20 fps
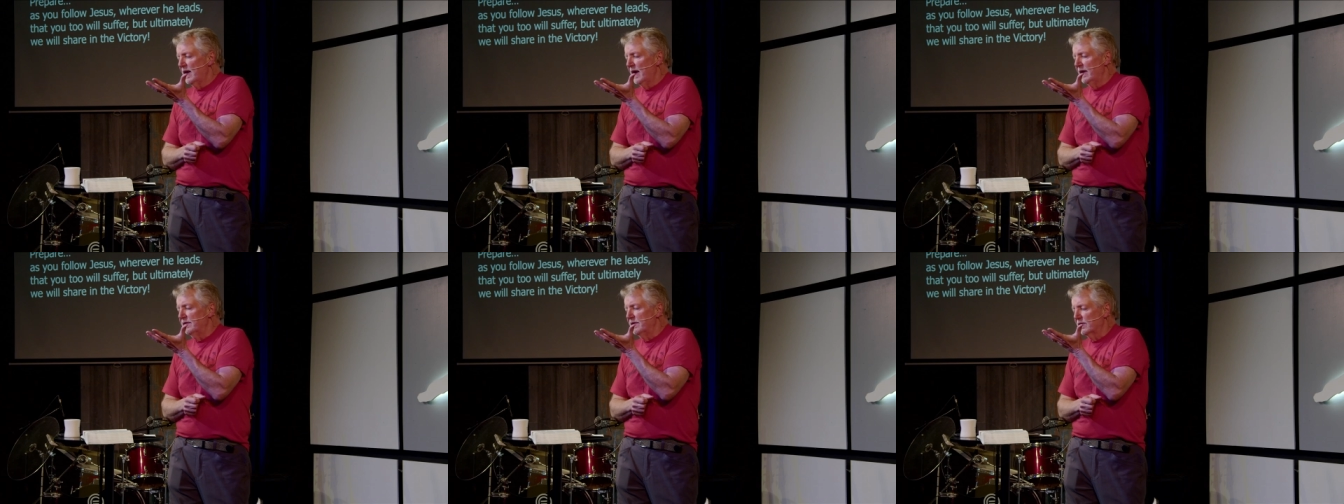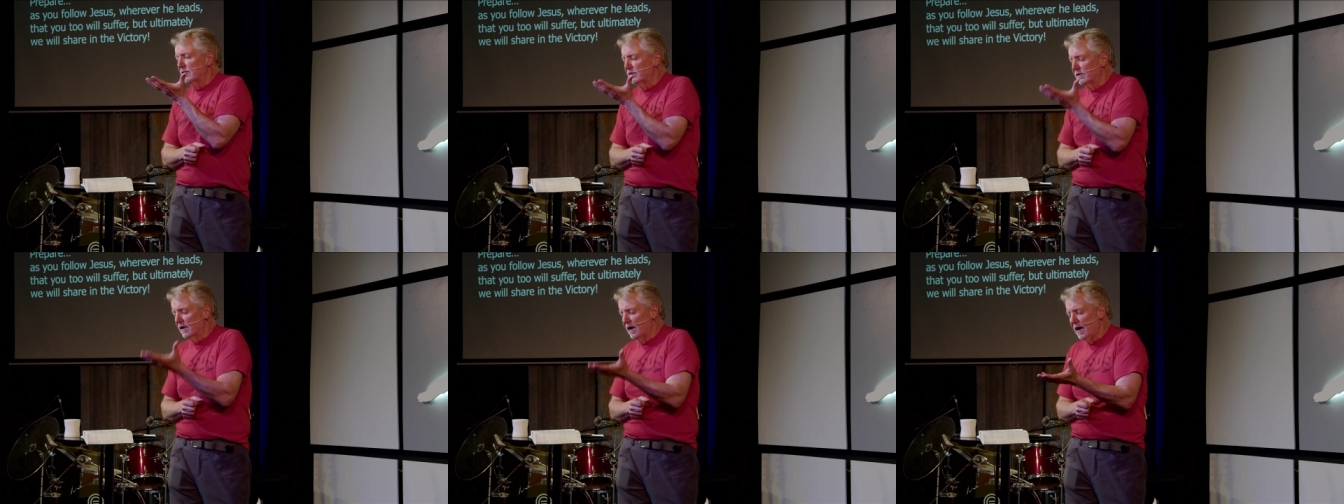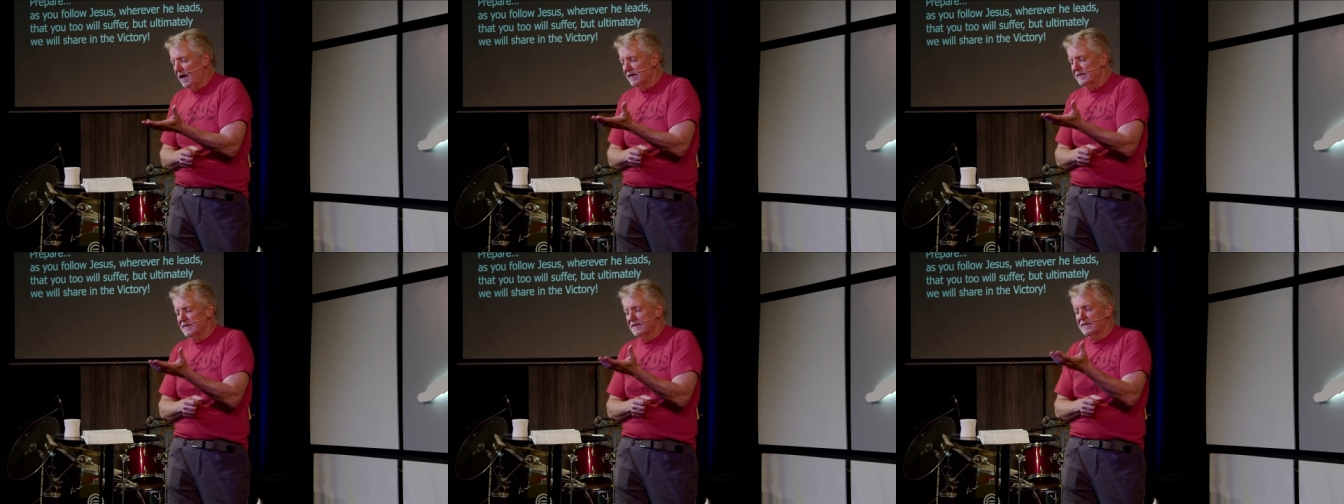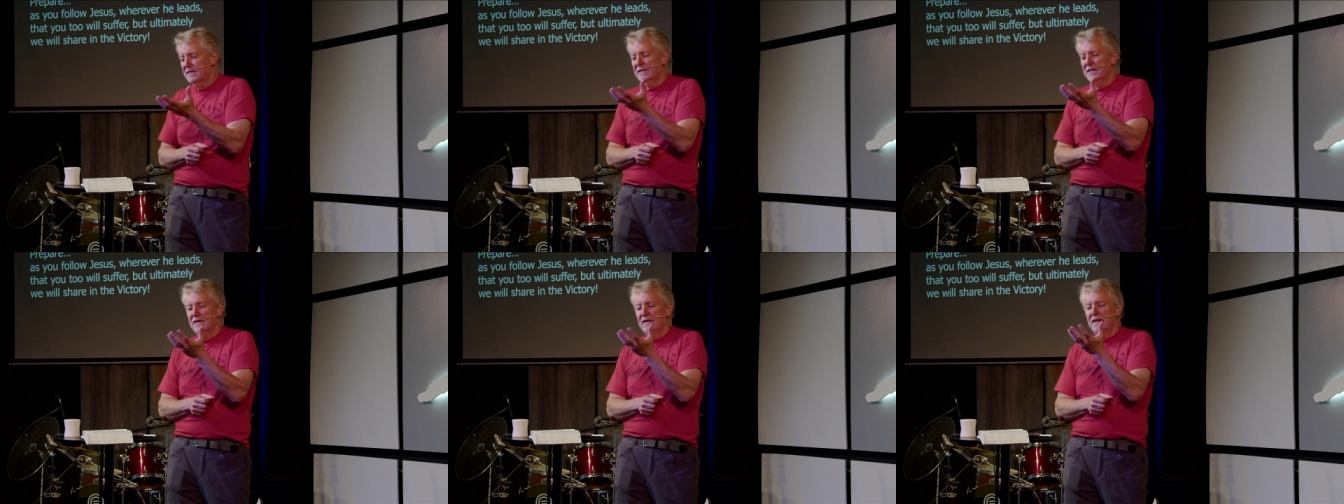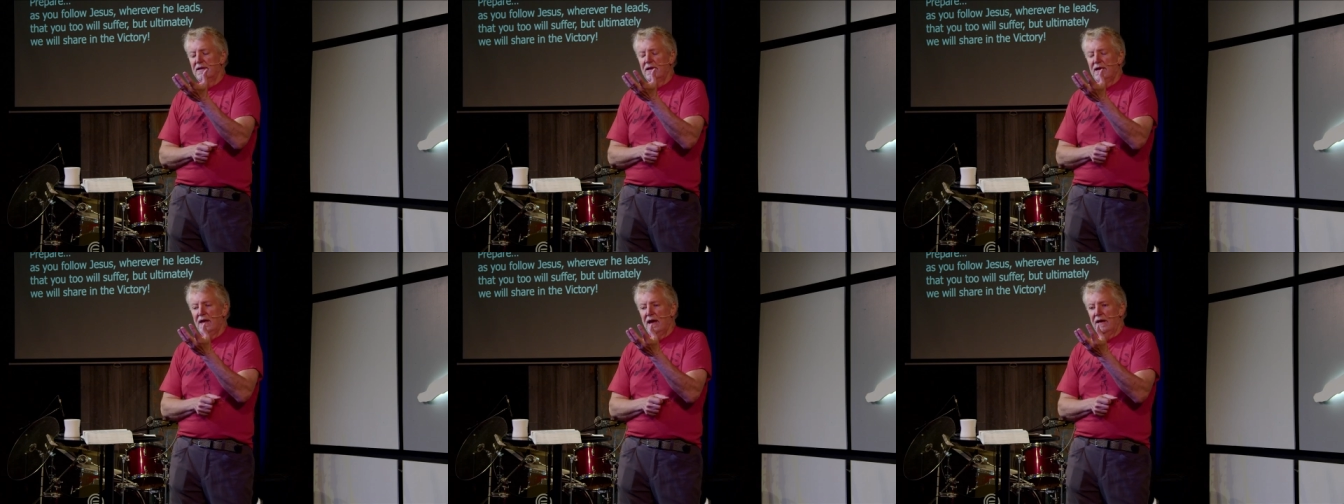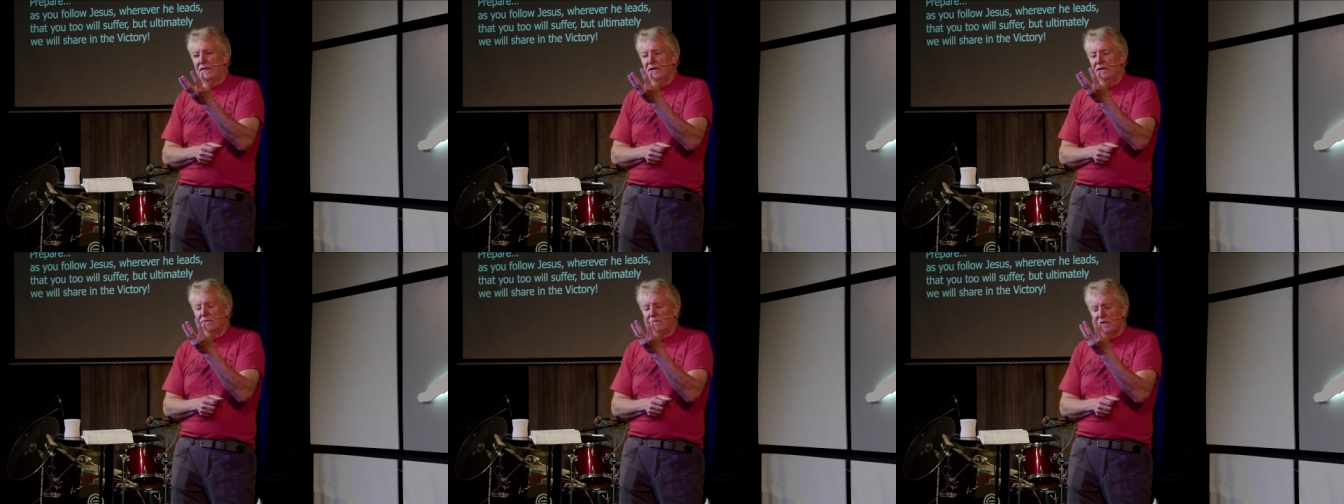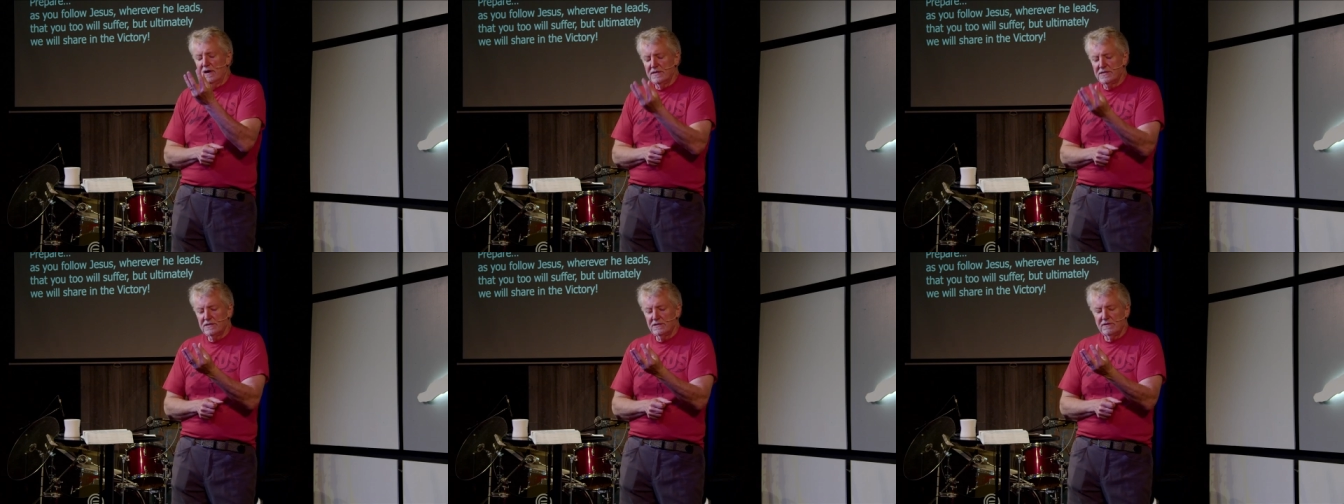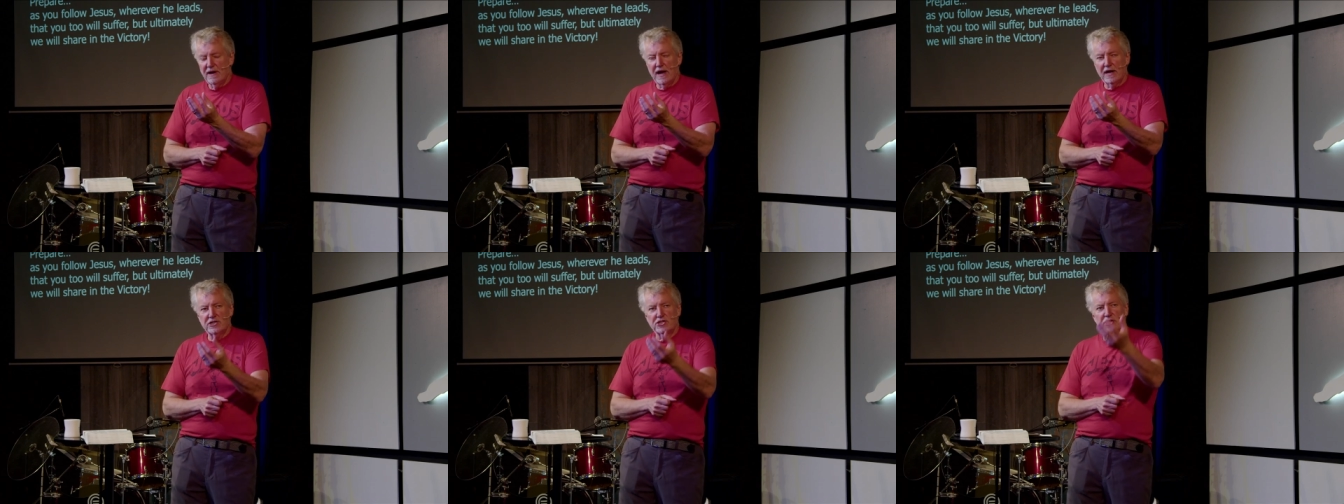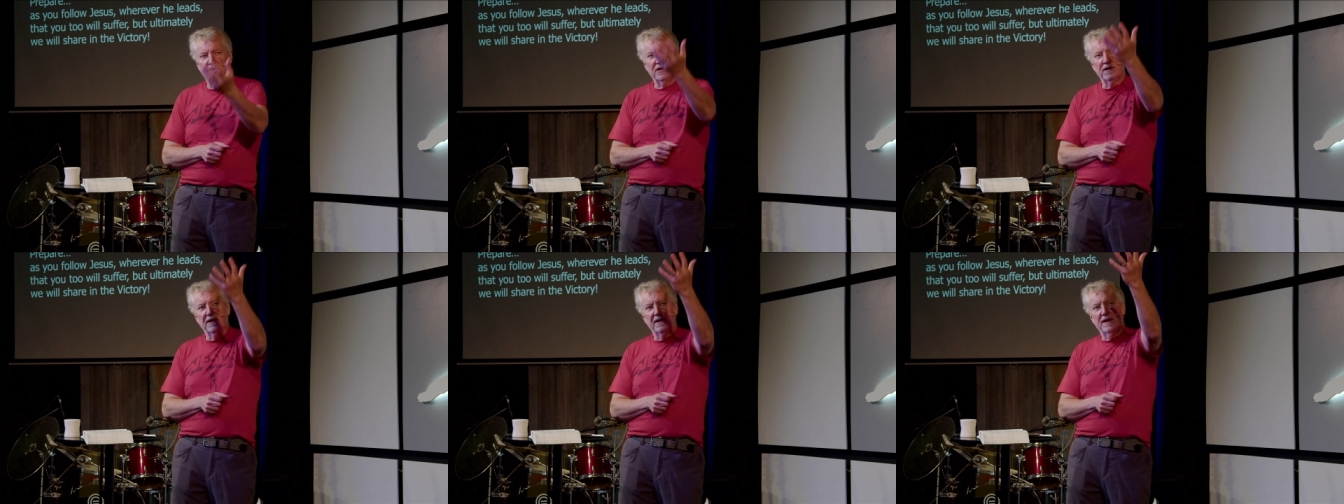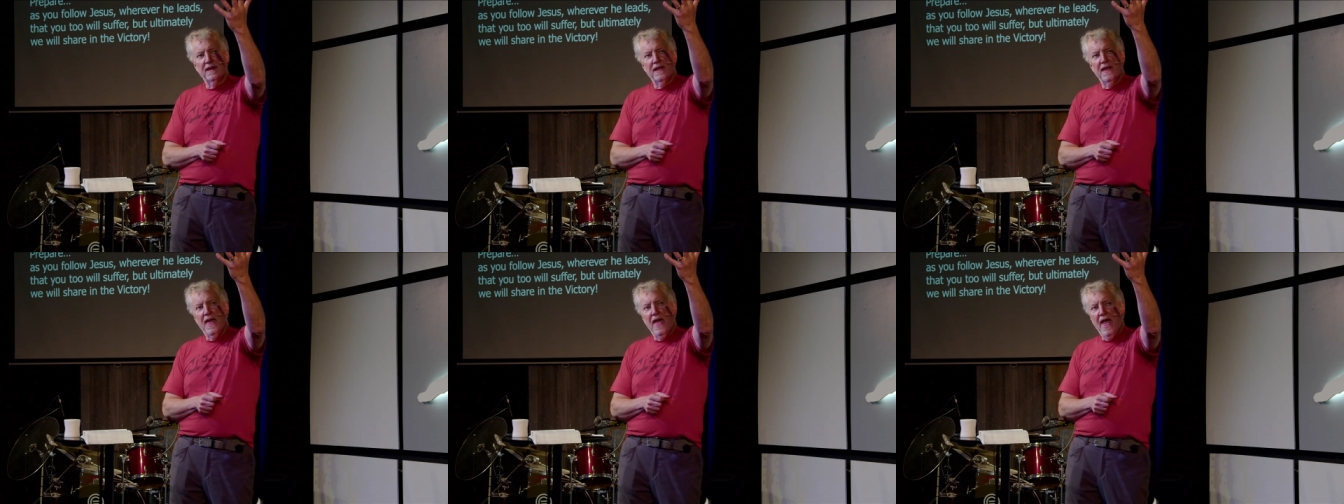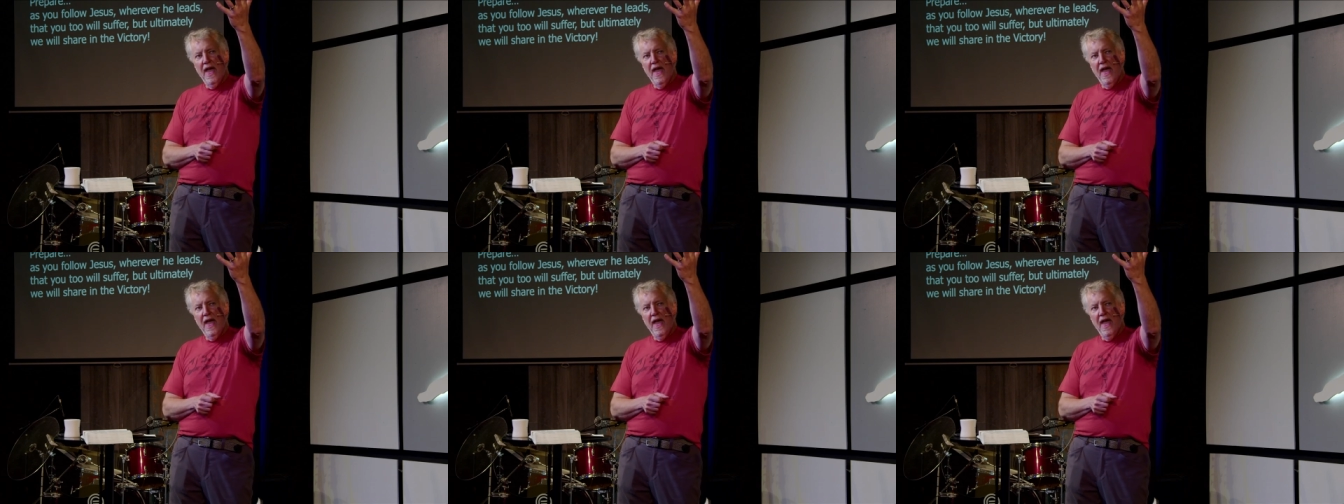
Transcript: at the cross, at the resurrection,